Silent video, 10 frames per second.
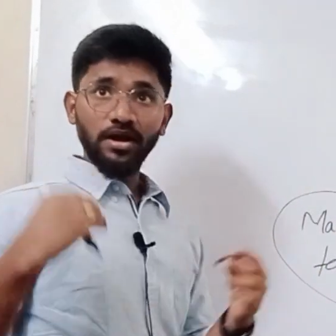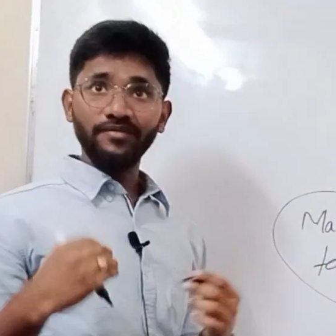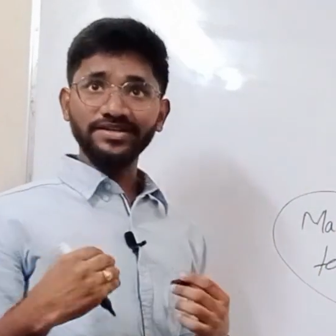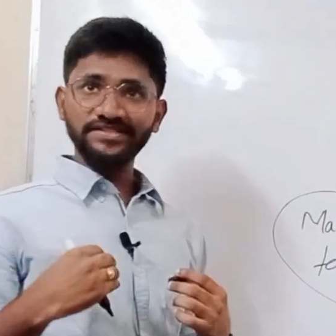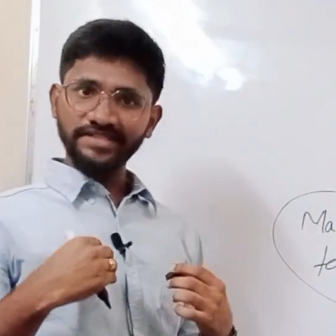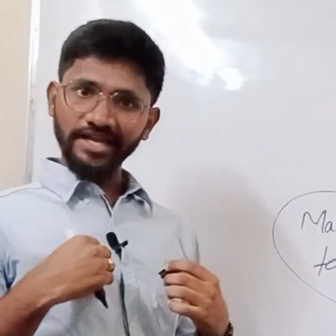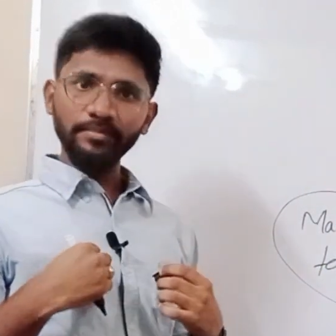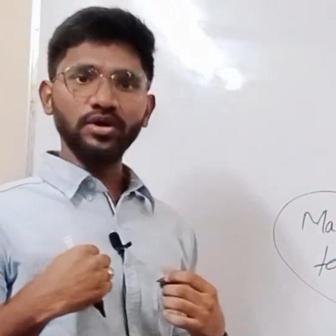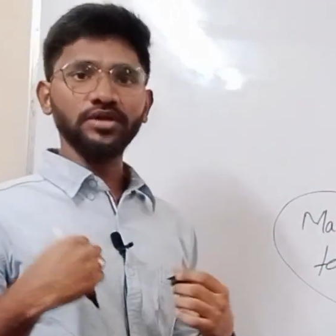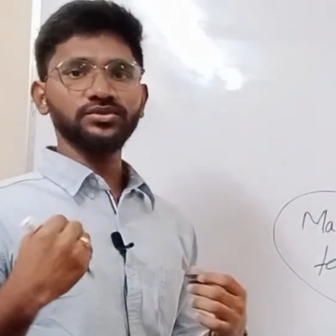Our same
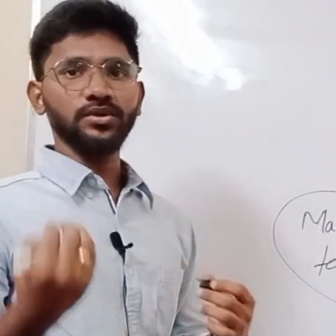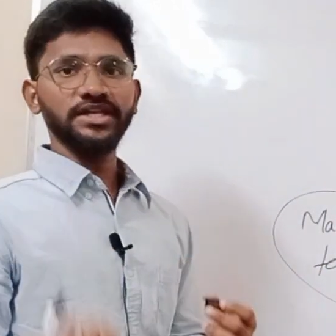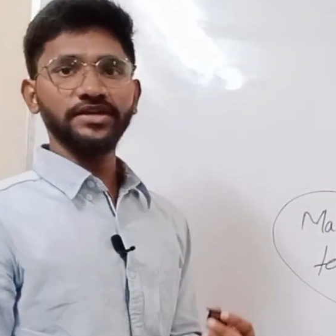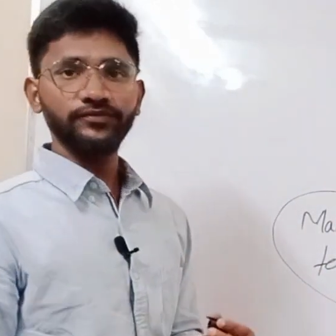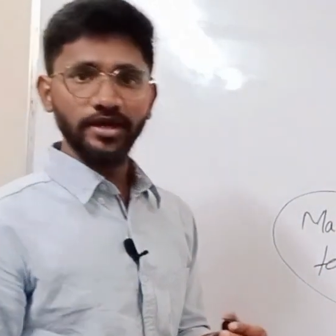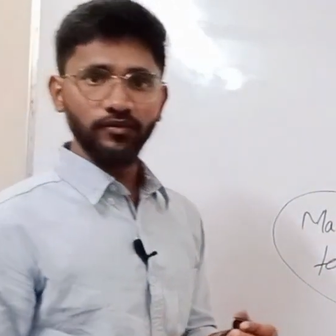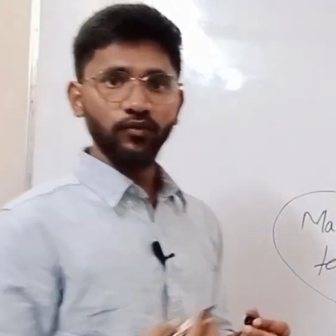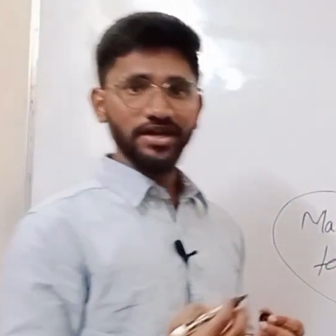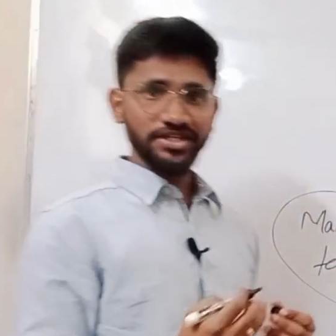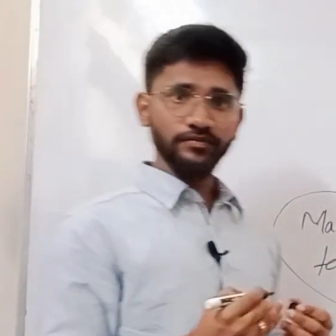clothes only if you are
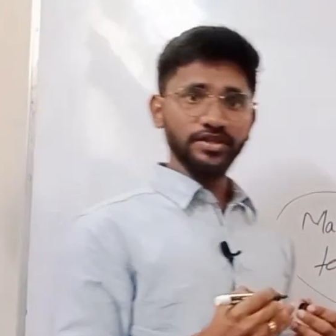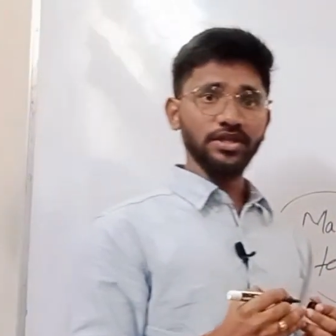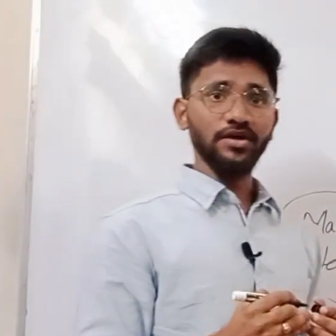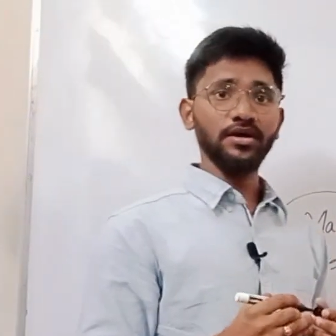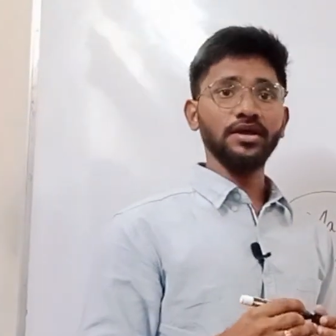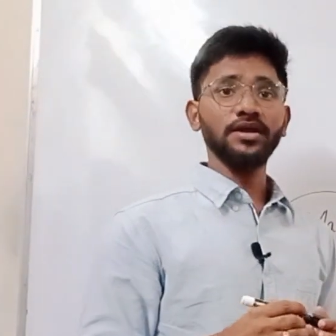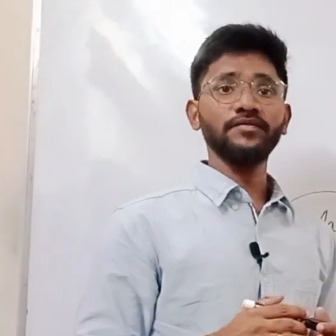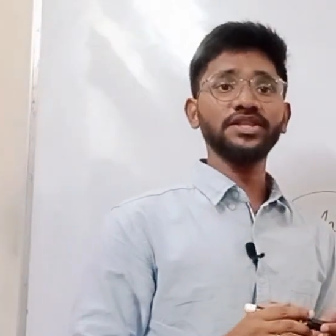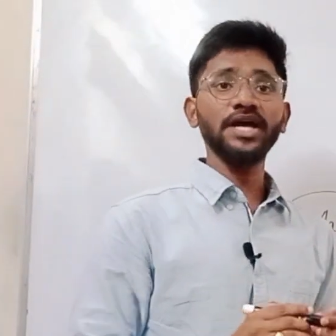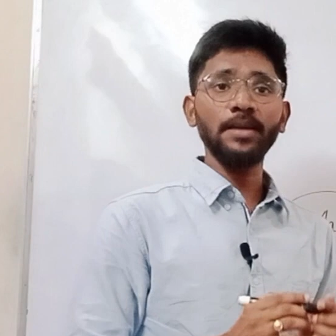washing with
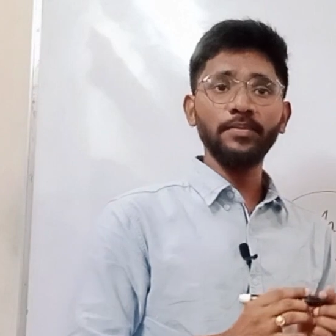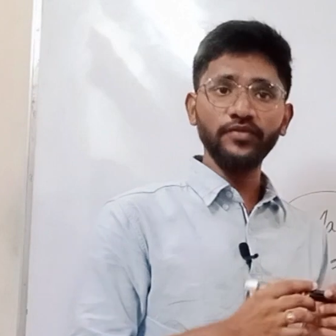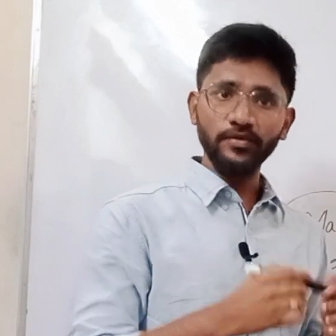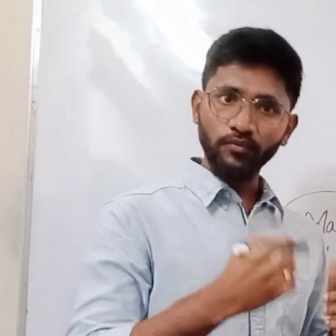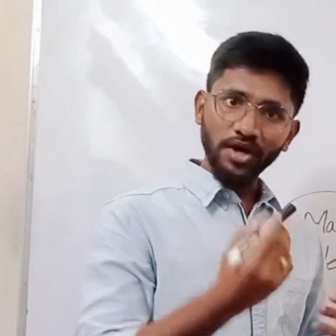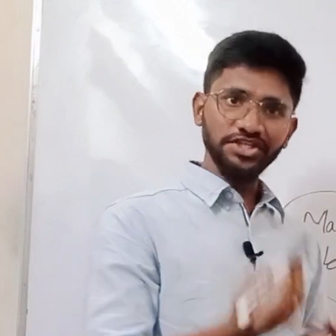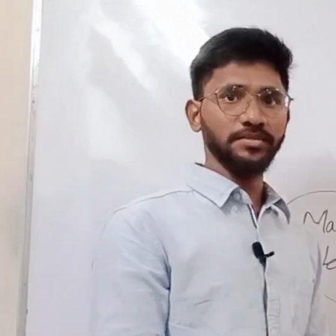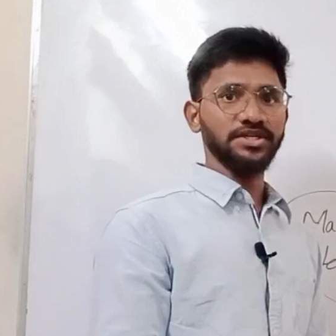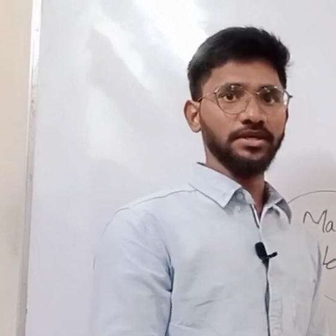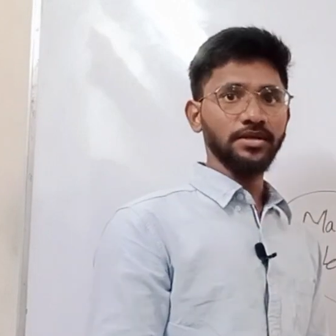the help of a washing
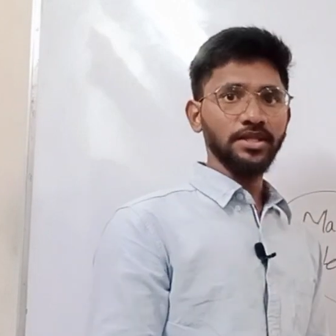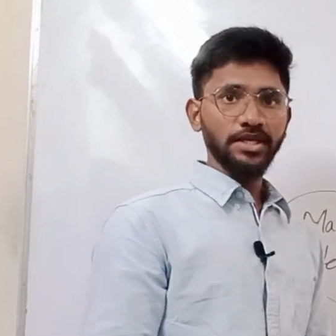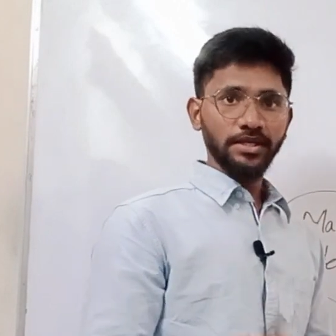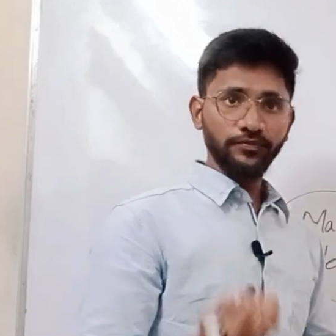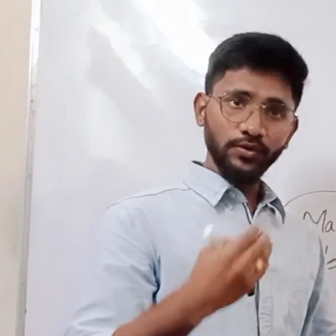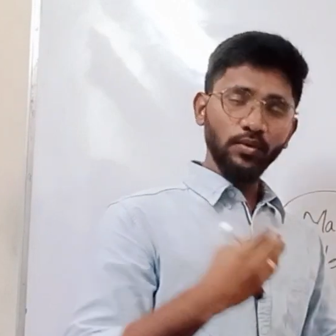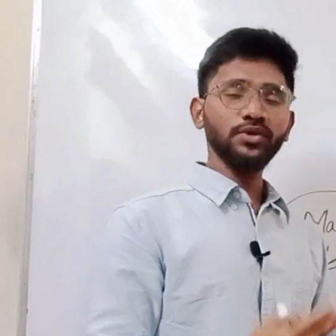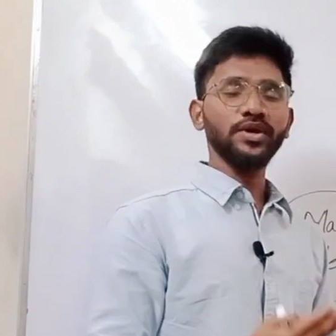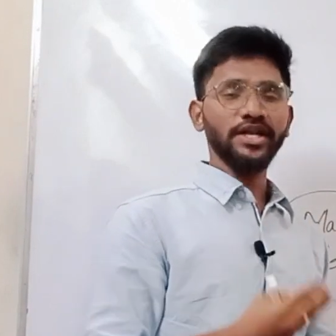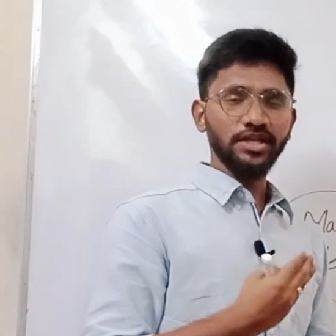machine. If you want
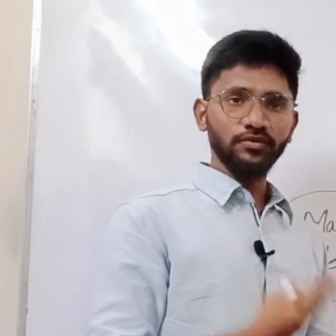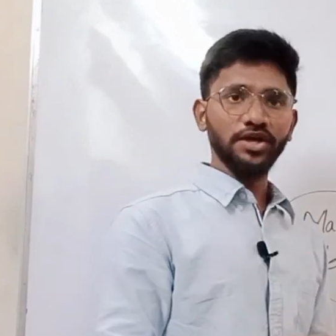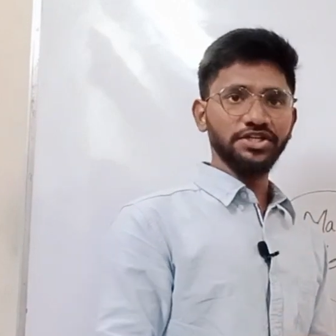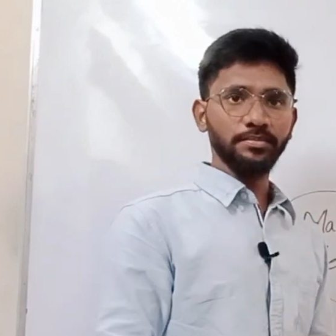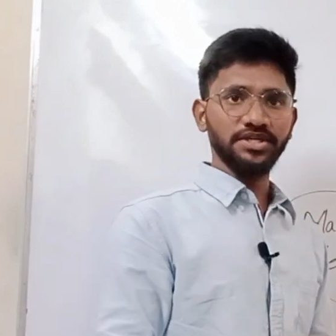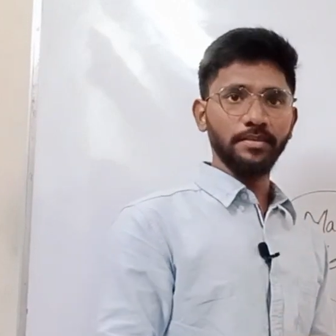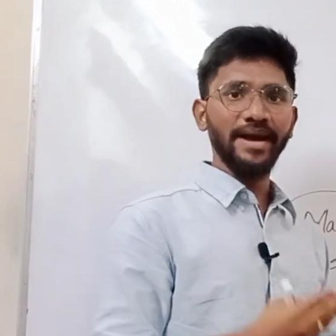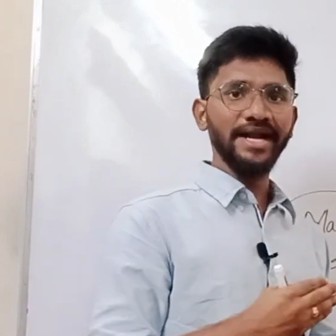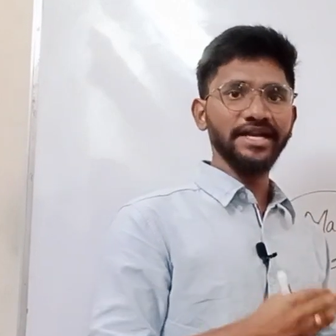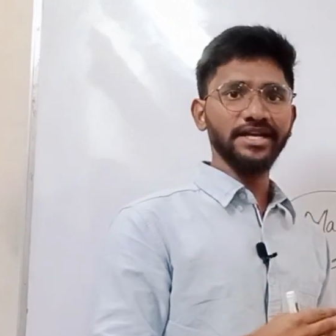to run that washing machine,
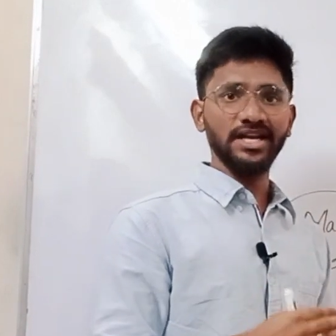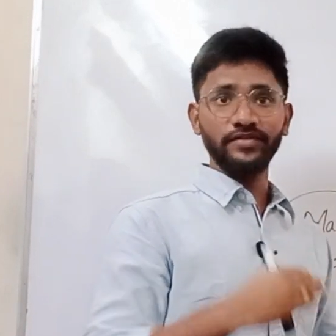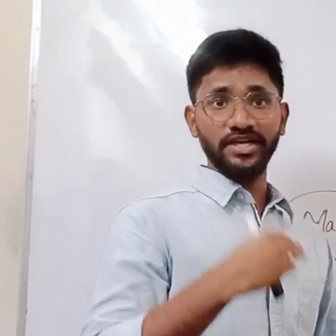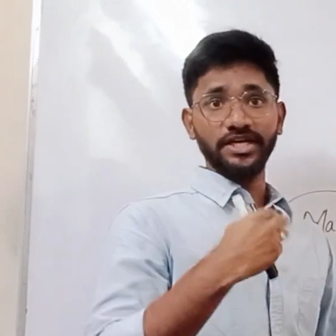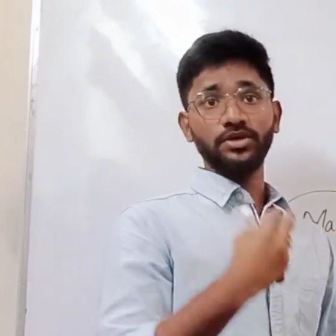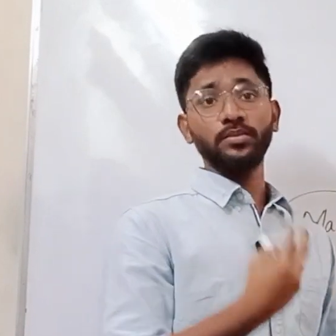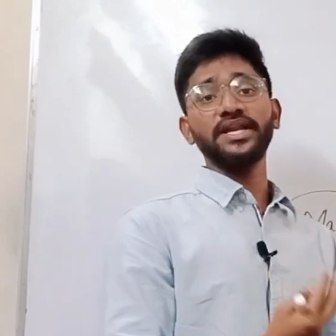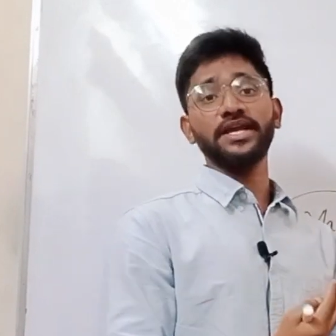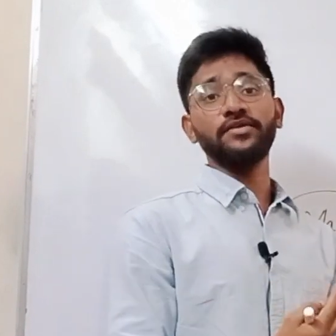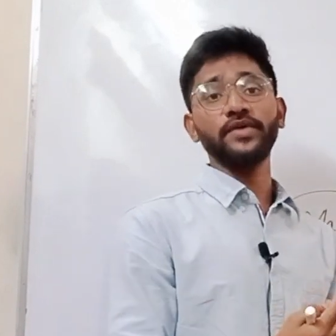mandatorily we need to be